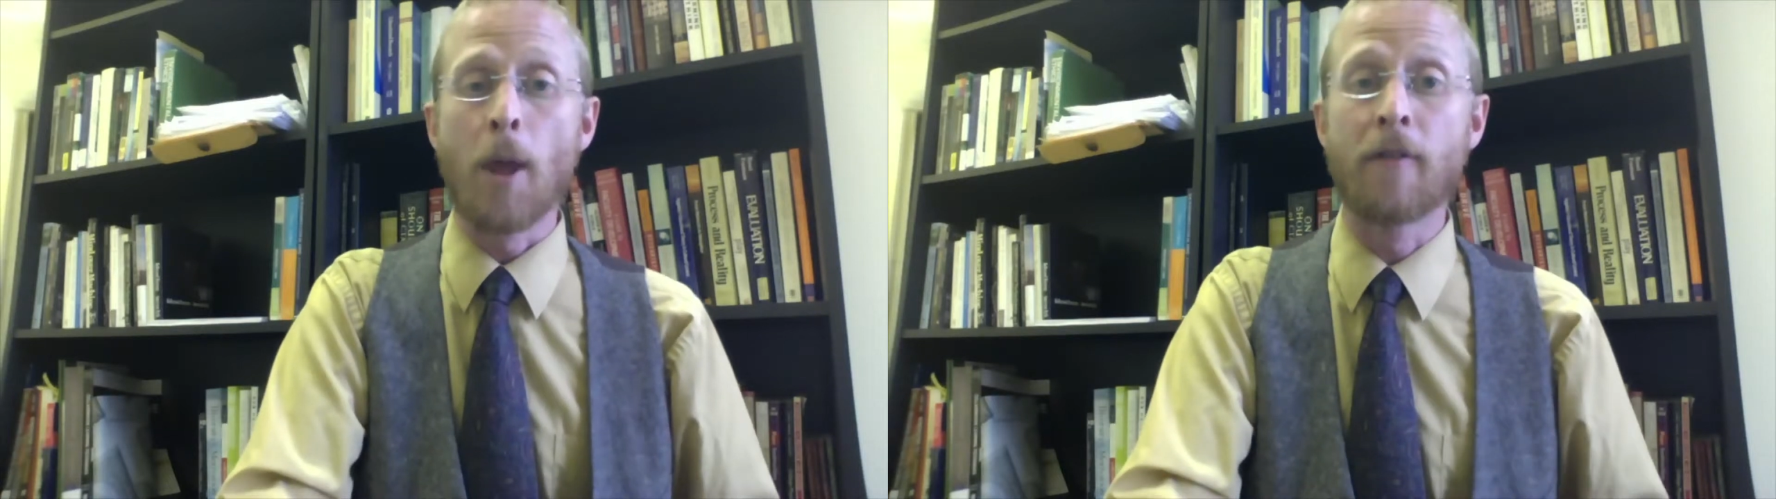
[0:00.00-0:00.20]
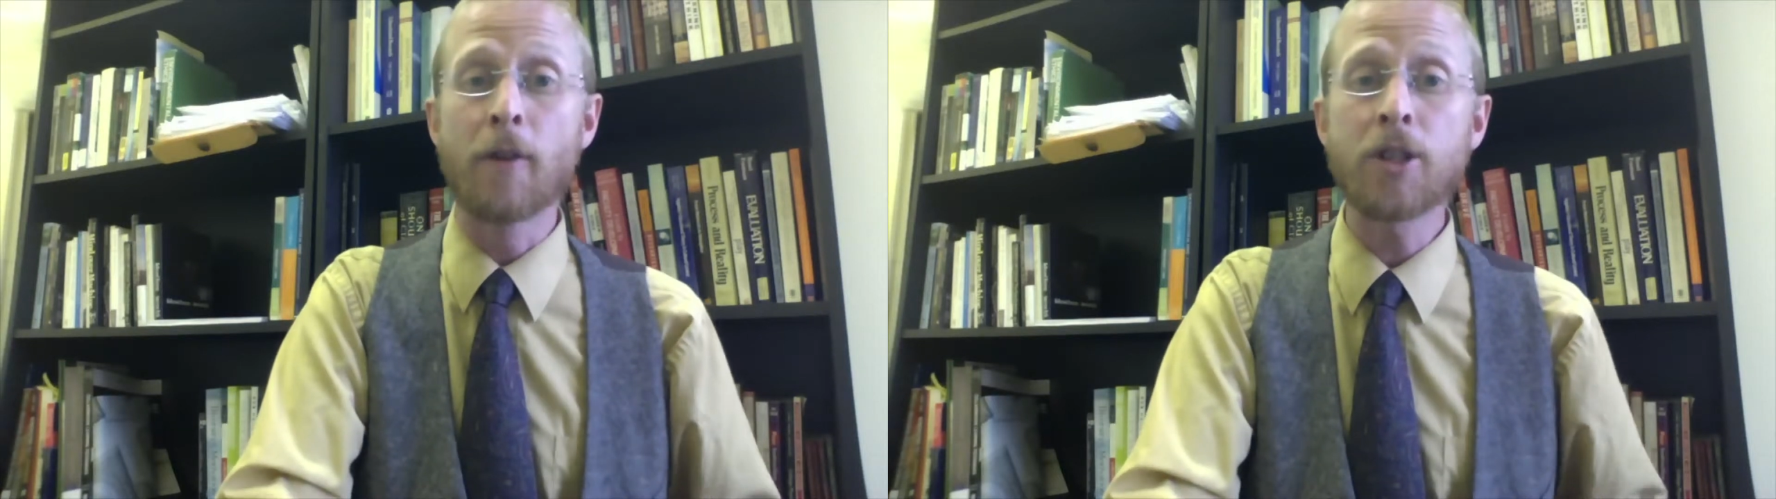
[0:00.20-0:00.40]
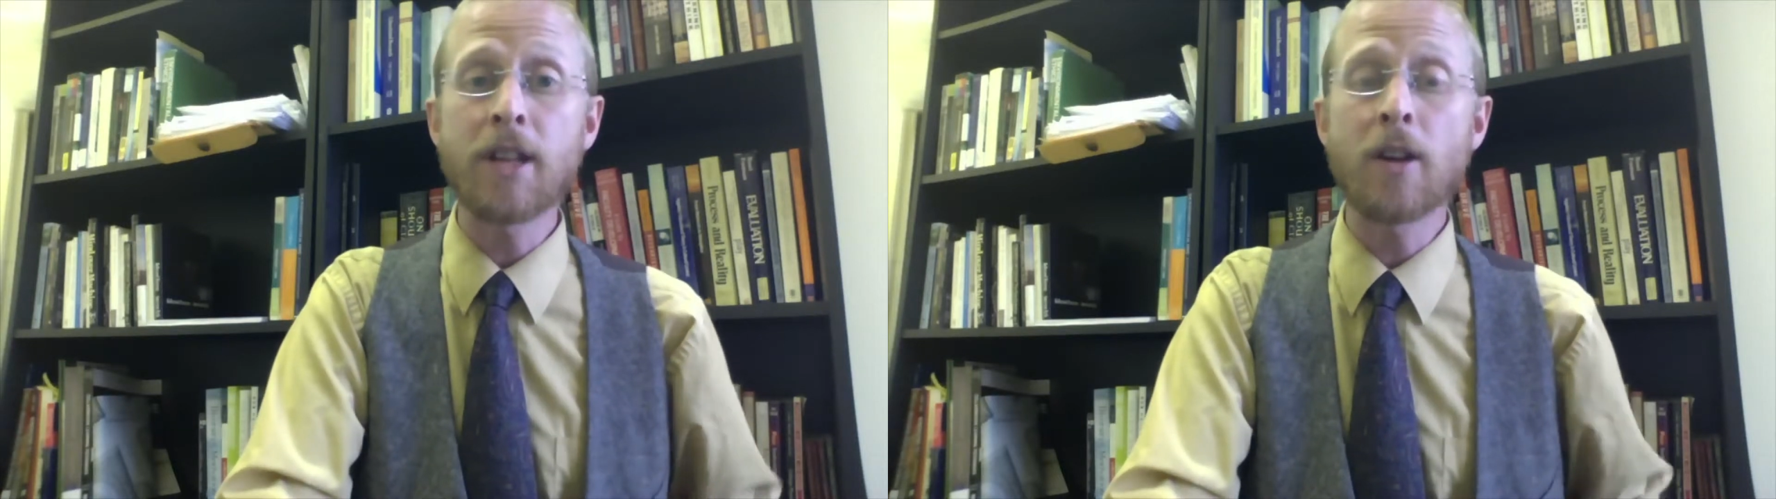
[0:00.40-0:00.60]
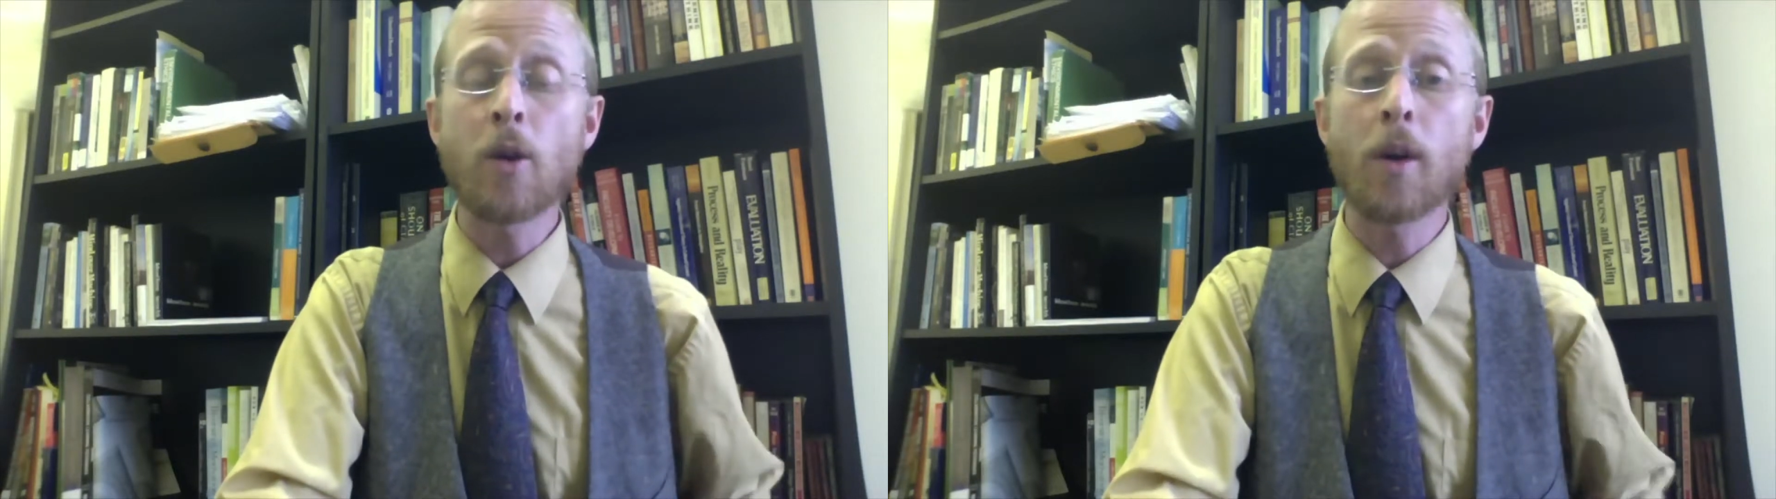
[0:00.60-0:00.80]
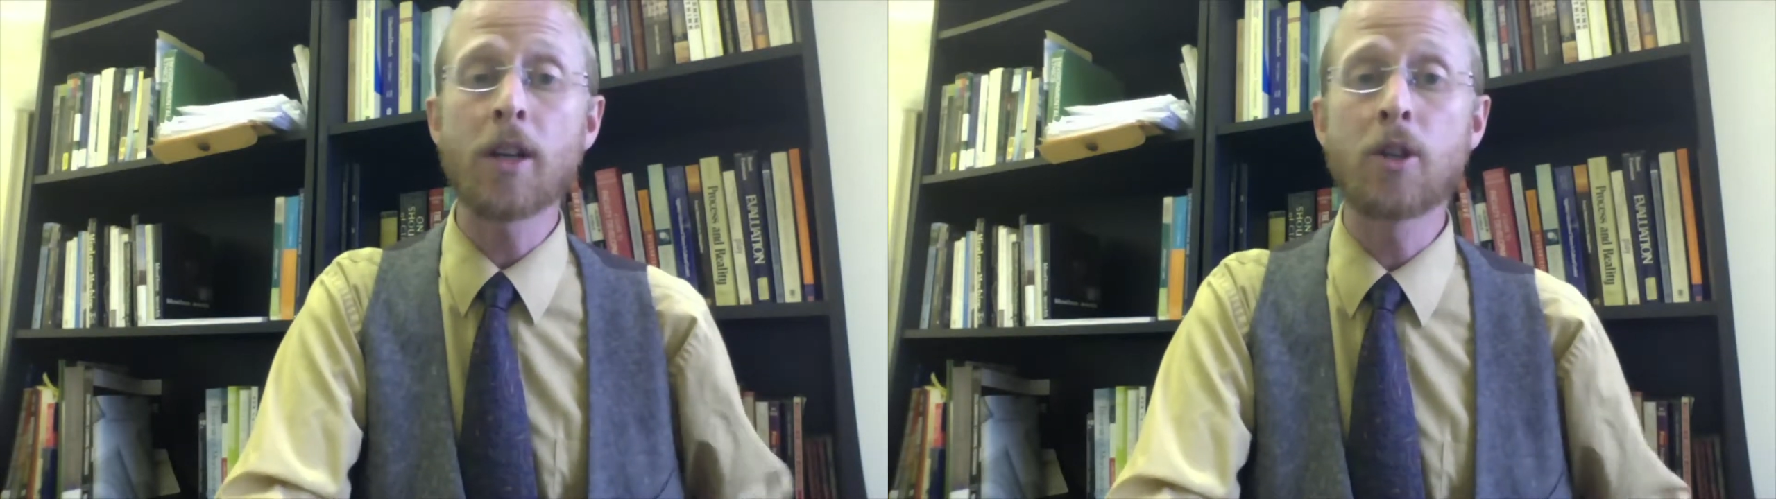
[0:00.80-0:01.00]
The first thing that you're
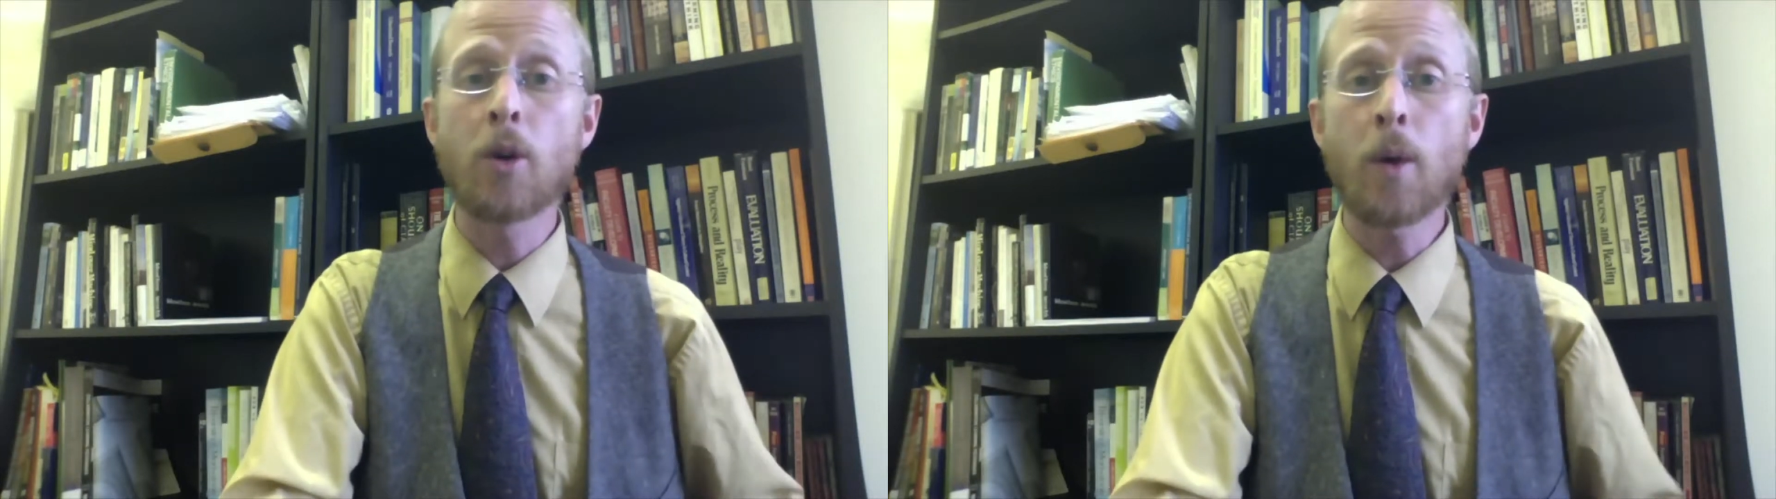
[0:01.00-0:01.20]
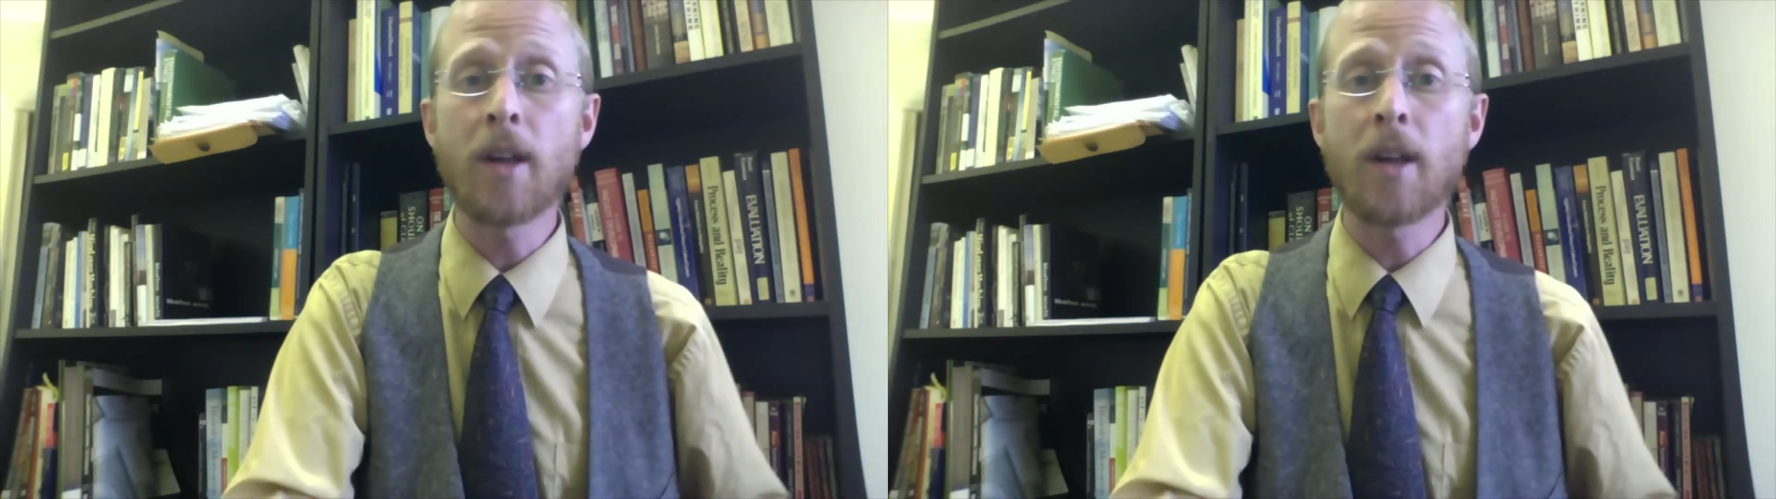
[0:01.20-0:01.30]
going to do